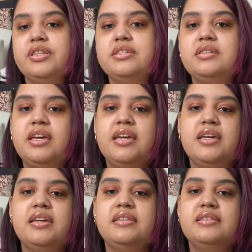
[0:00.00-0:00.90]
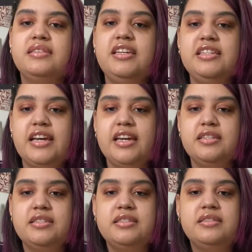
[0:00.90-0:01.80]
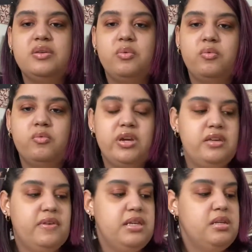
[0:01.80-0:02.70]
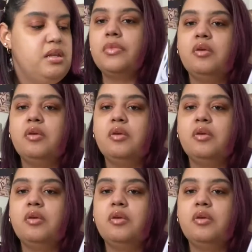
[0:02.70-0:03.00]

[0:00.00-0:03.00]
This is Teen Titans Raven